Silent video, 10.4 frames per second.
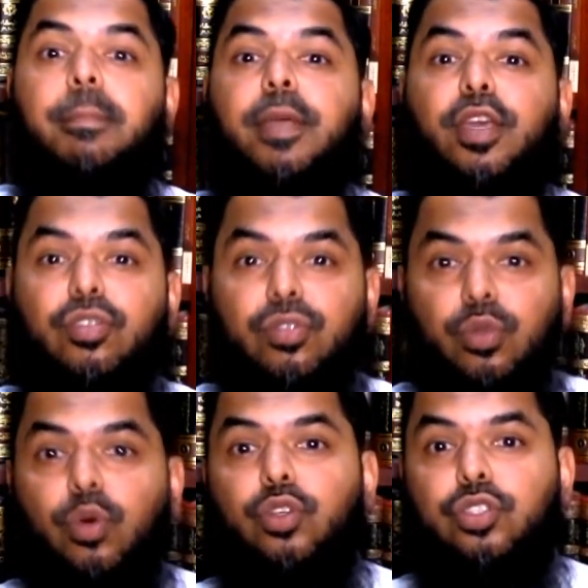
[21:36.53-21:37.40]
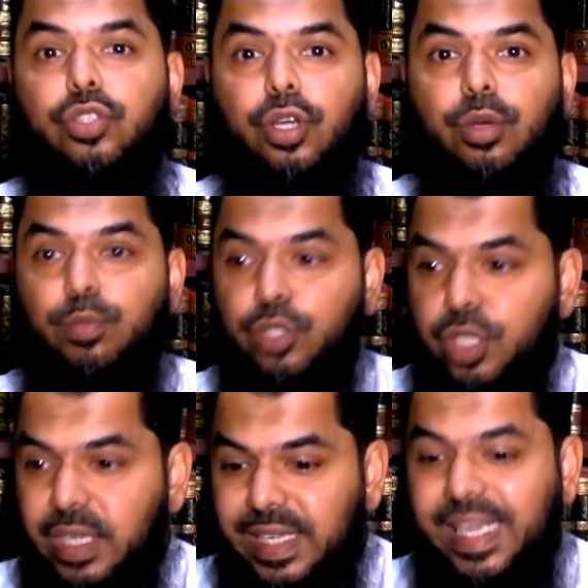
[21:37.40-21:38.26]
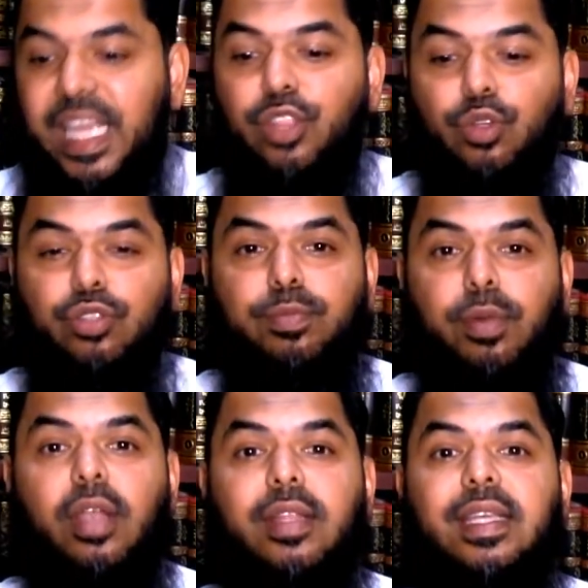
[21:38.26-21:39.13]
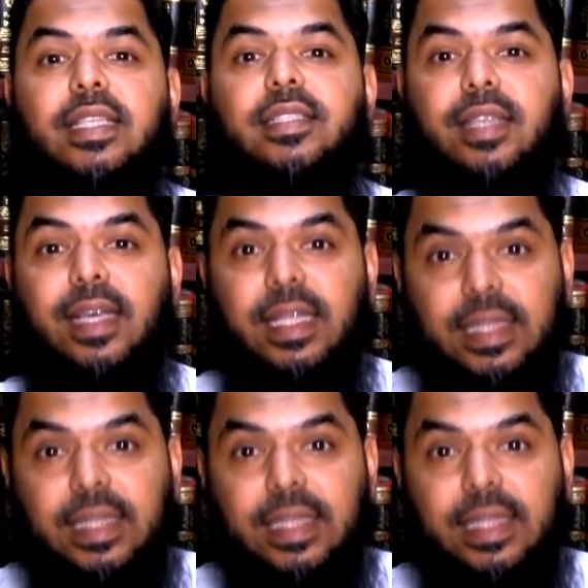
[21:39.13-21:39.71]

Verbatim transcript: because those mushrikeen, those polytheists,